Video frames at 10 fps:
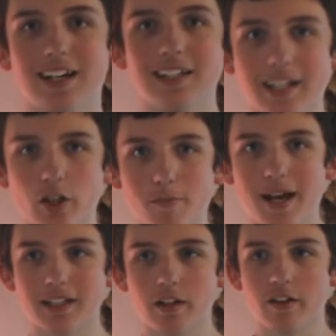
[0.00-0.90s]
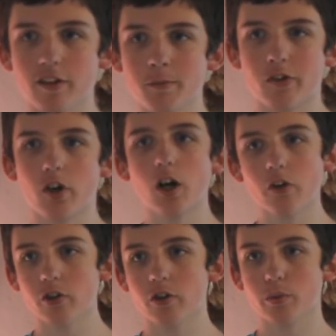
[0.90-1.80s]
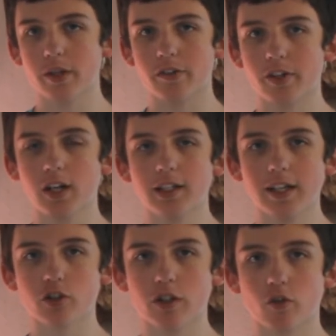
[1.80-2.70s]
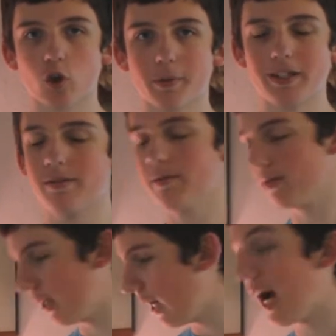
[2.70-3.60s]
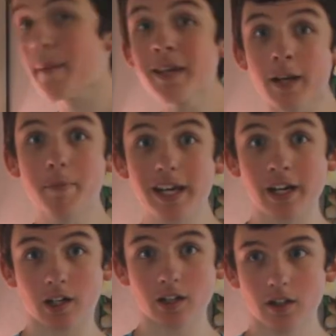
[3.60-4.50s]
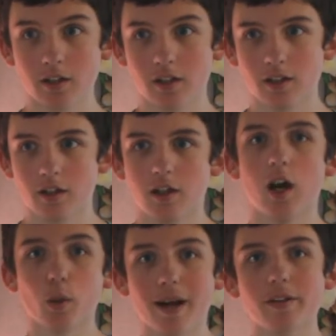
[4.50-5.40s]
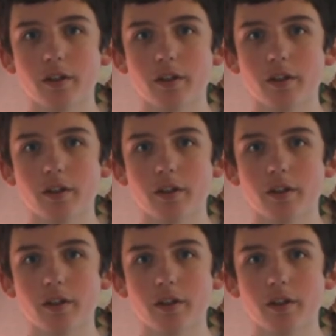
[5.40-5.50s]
electromagnetism is also the reason electrons orbit, appear, around